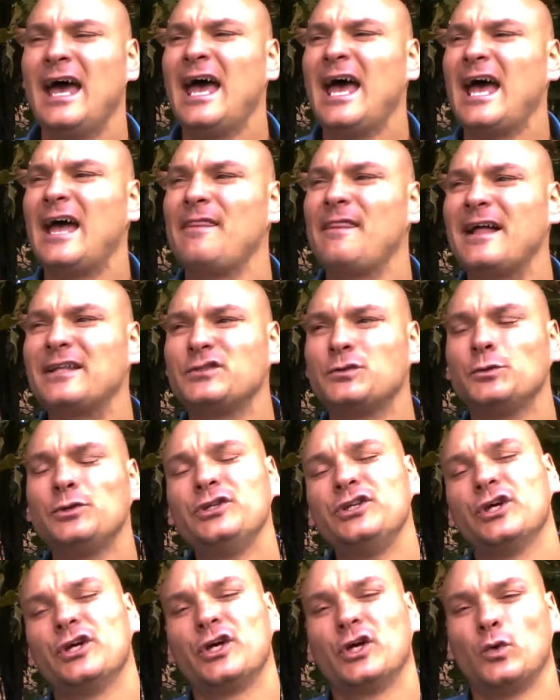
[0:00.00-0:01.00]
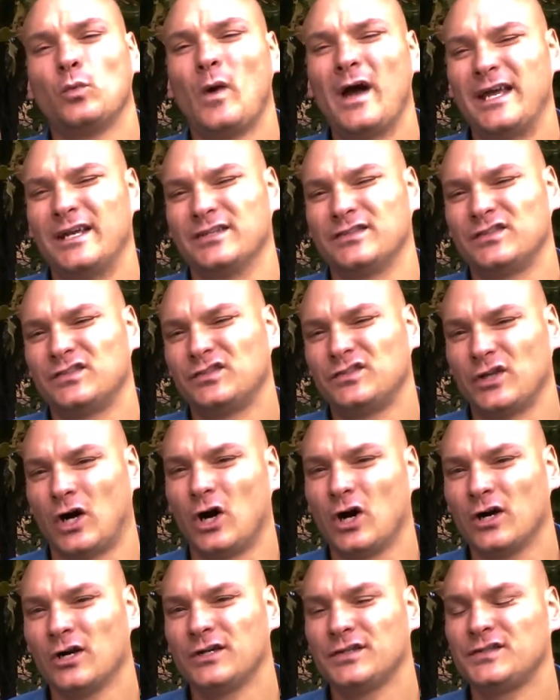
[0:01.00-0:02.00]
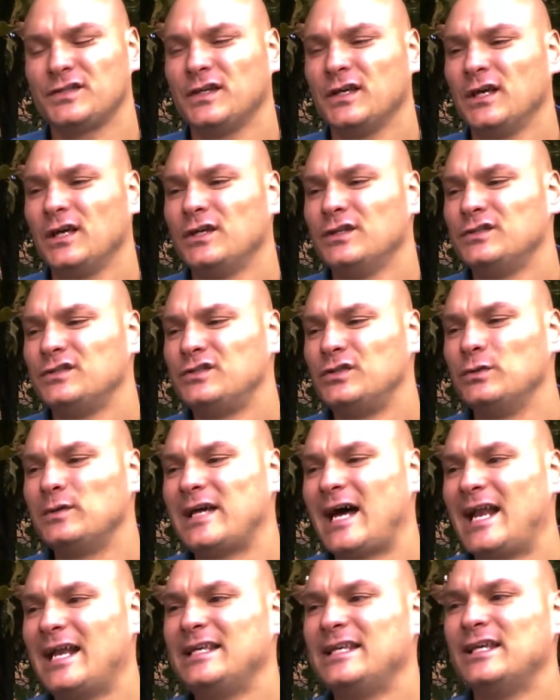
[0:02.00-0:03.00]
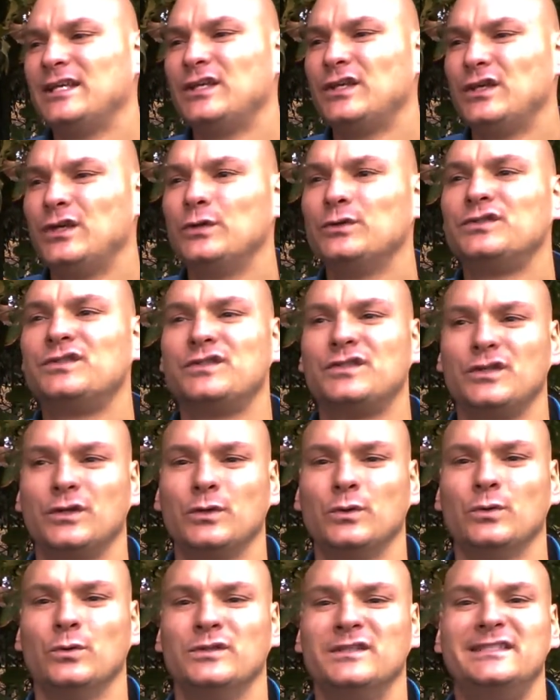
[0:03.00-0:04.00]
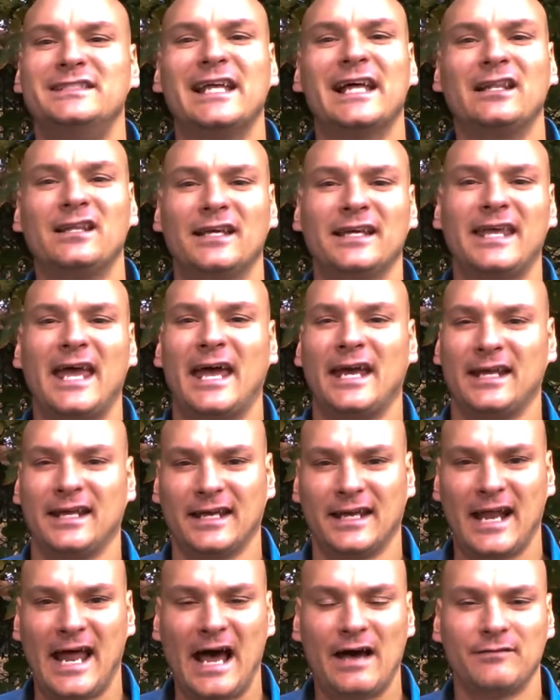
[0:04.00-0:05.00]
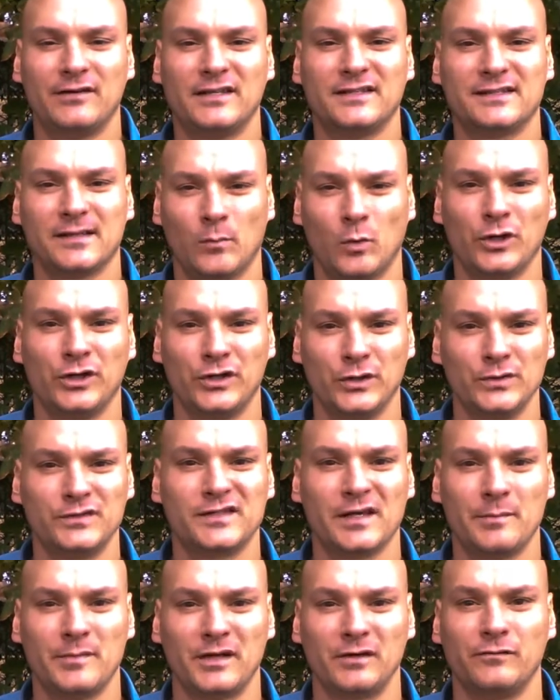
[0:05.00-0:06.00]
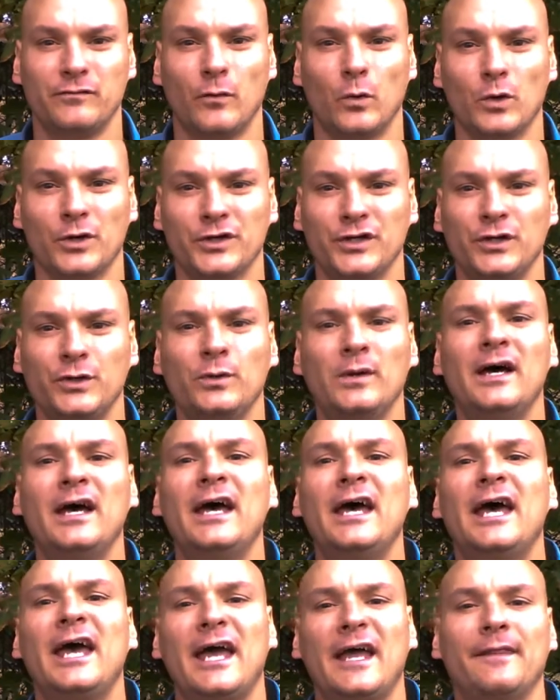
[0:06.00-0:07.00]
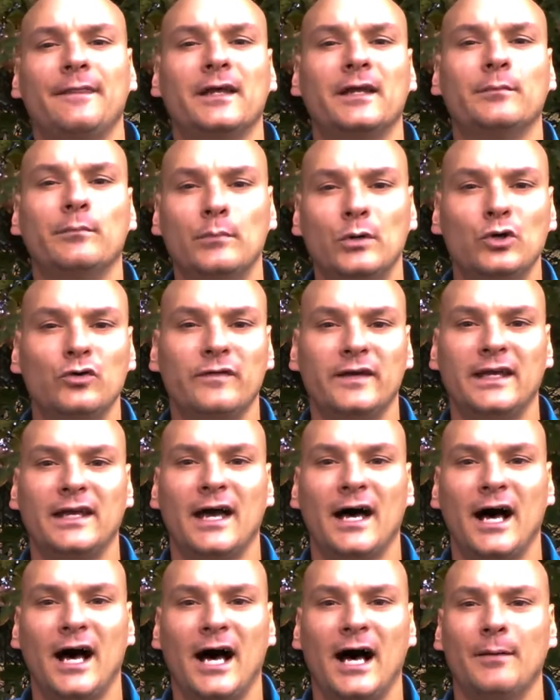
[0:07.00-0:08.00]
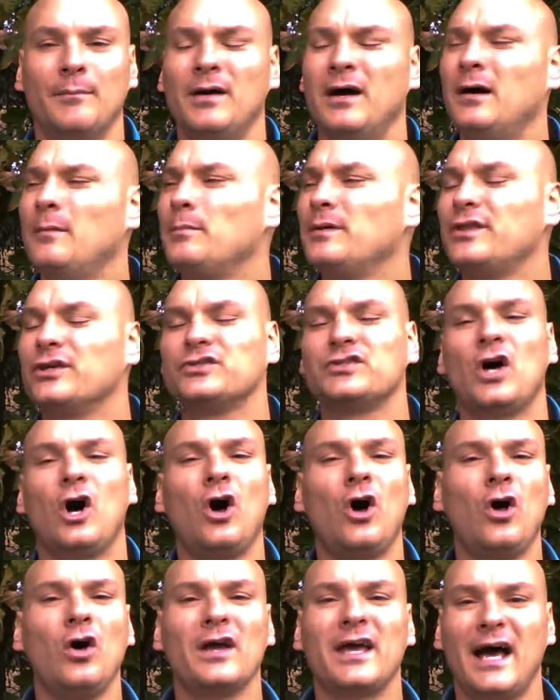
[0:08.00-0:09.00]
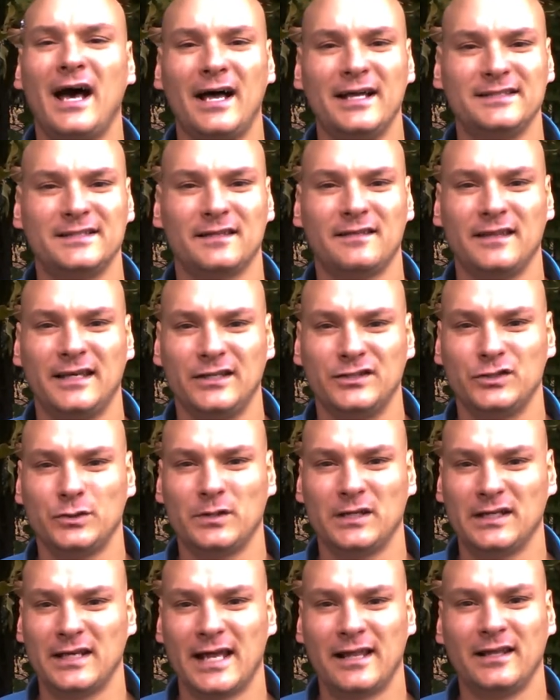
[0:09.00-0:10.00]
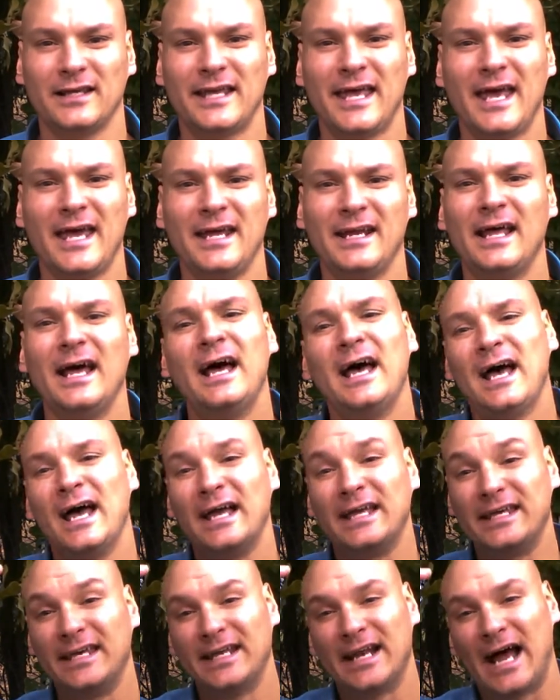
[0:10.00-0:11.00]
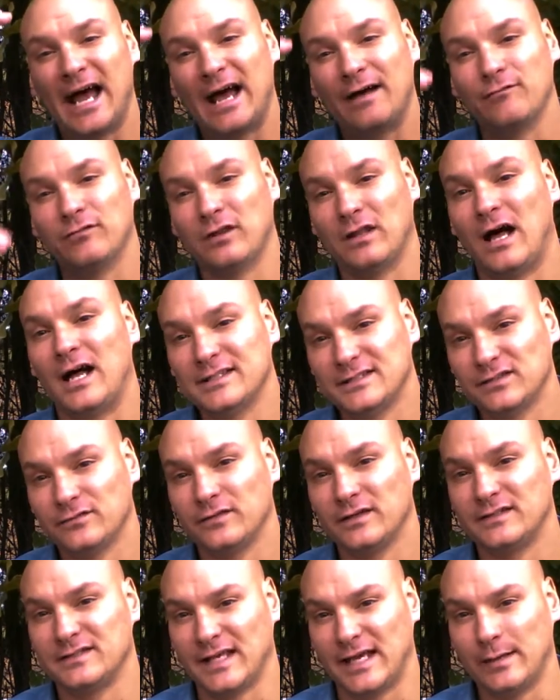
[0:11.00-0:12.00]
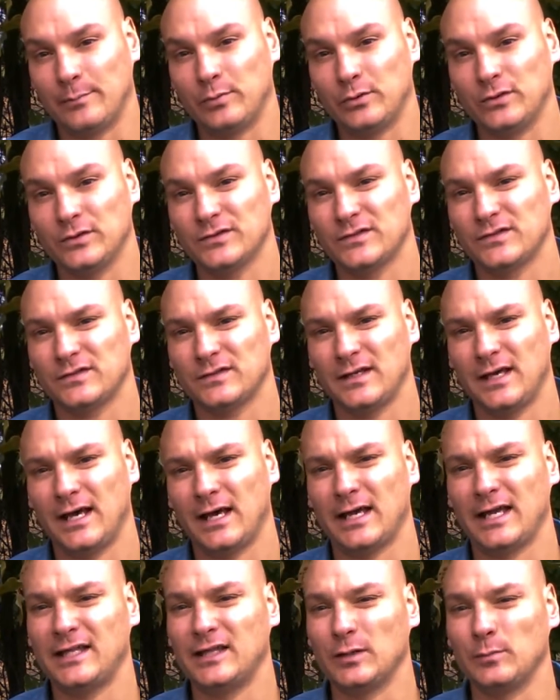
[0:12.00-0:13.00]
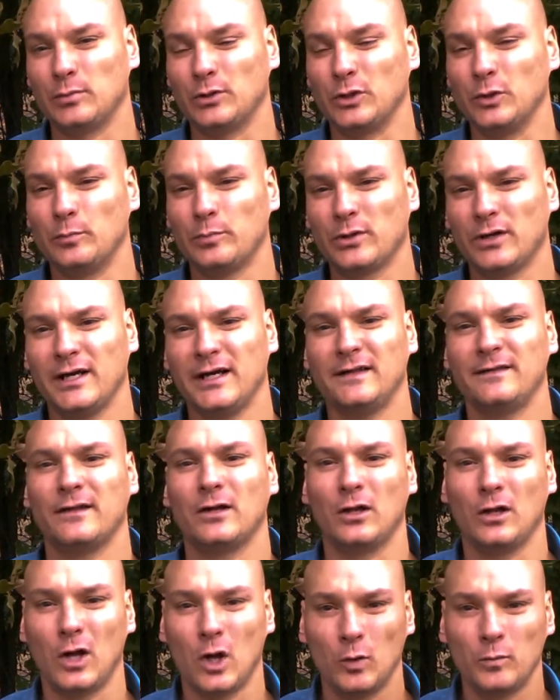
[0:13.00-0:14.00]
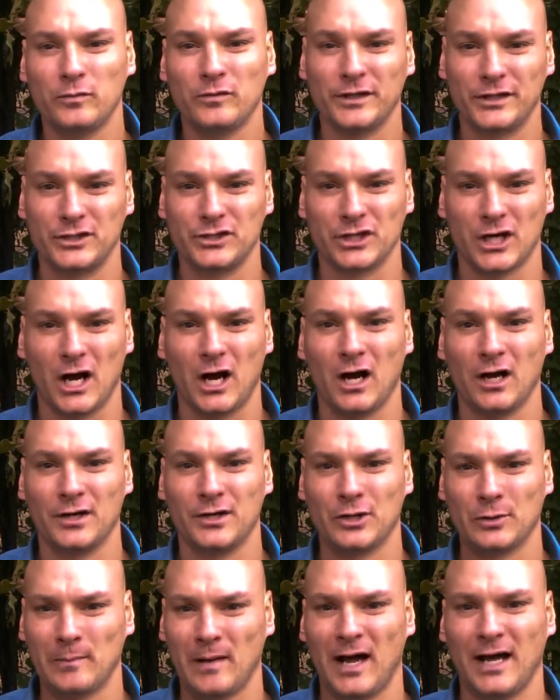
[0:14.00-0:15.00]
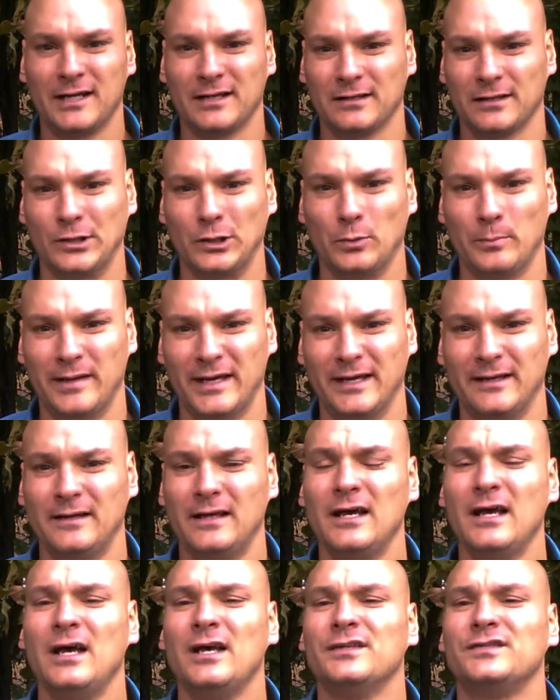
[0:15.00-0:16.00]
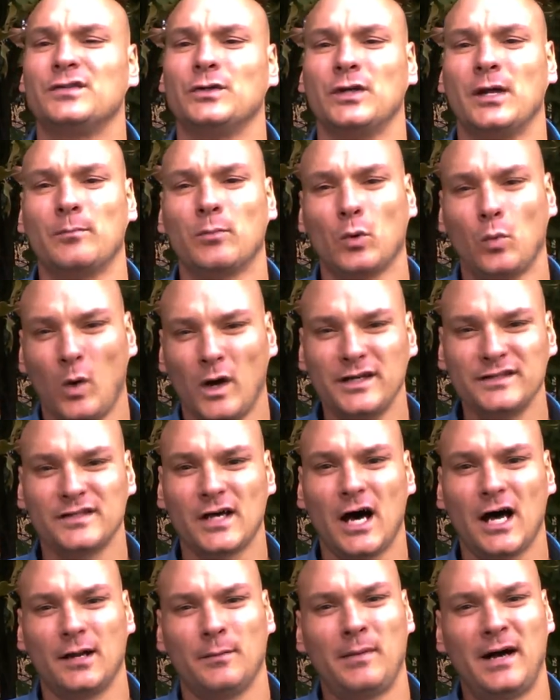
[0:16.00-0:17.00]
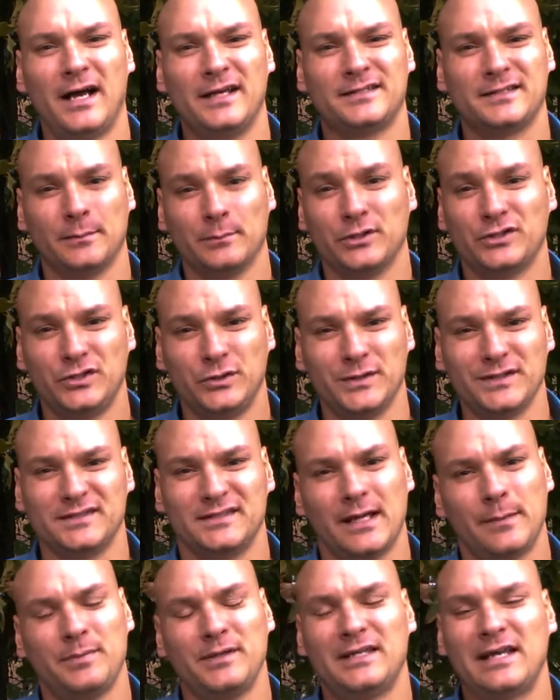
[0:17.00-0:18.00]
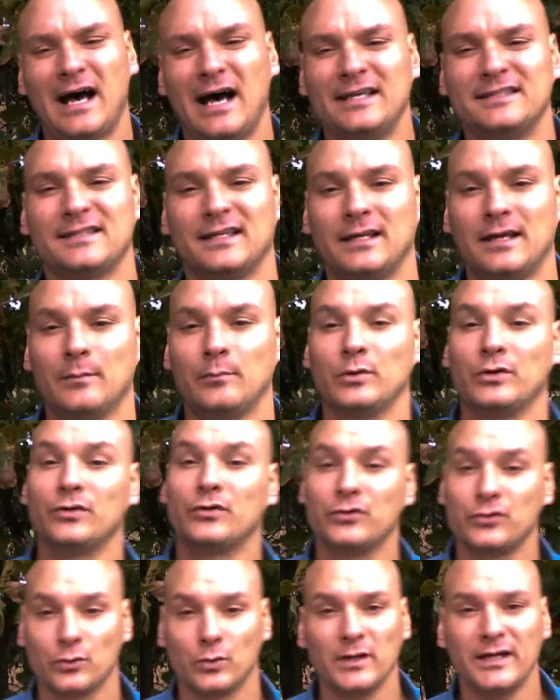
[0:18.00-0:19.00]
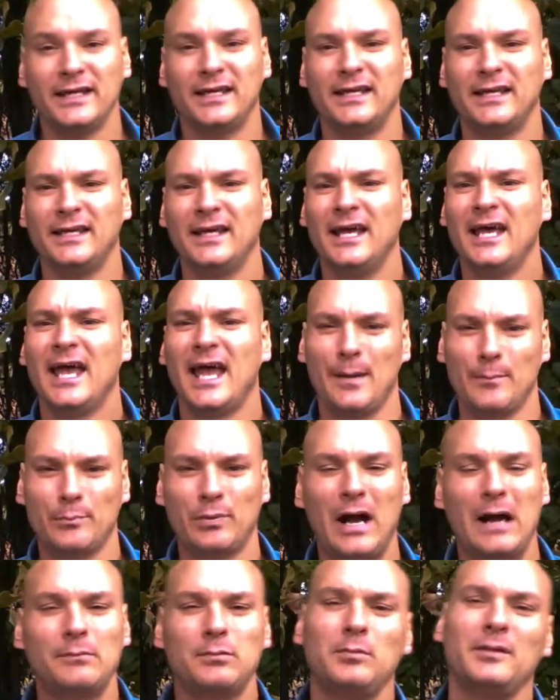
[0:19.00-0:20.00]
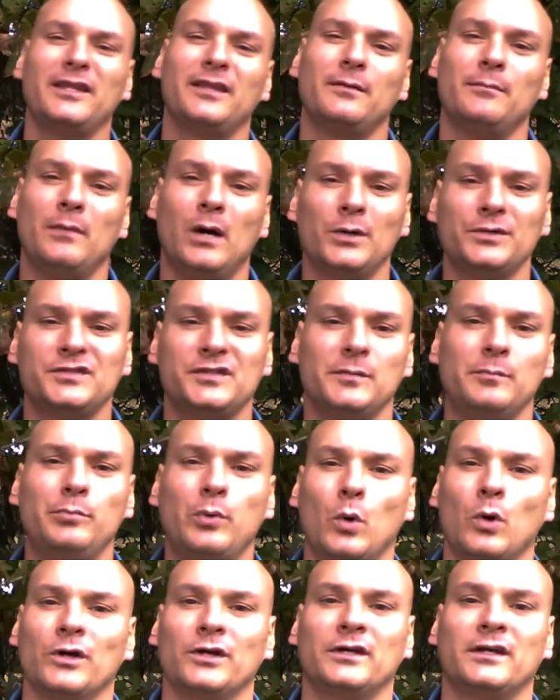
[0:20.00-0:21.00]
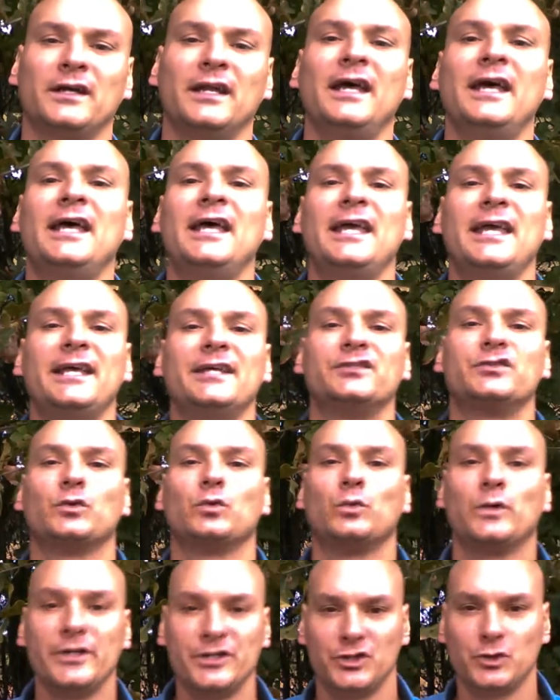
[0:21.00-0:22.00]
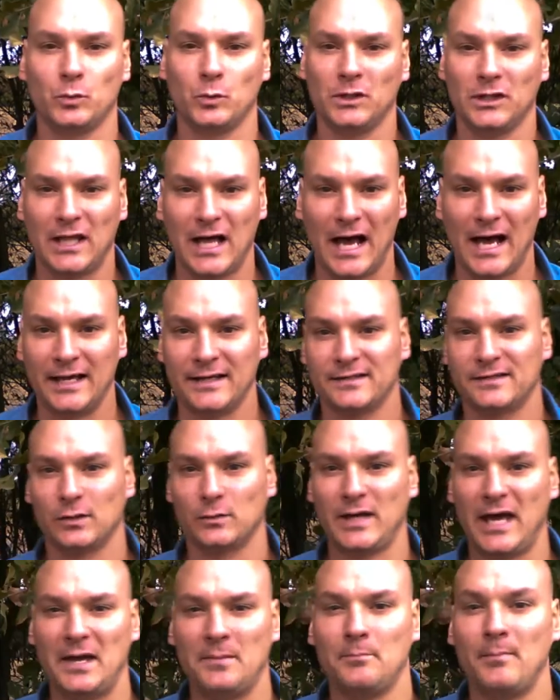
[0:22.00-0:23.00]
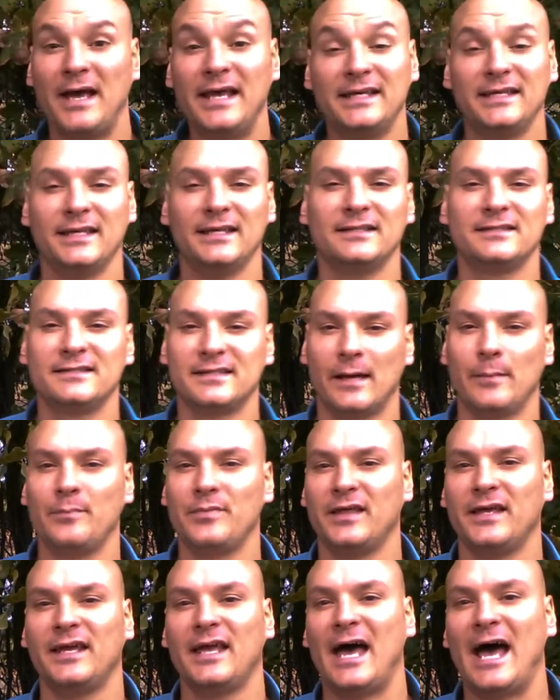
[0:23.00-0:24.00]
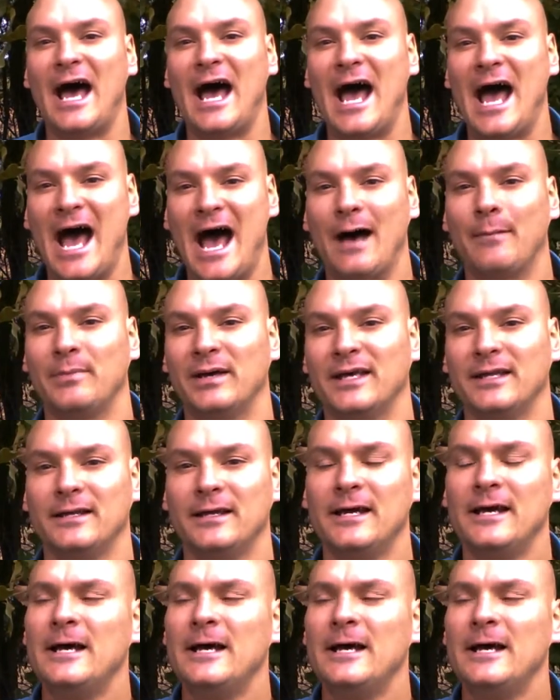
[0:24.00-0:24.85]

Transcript: And that's really a good way to start to kind of get used to delegating and having someone do something for you and then moving up. But there's all kinds of things you can delegate. Again, I have lots of examples in the blueprint that'll hopefully jog your mind a little bit. So number 1 is automize, number 2 is deputize, and number 3, and probably the most important, is ritualize, okay? Making something a habit.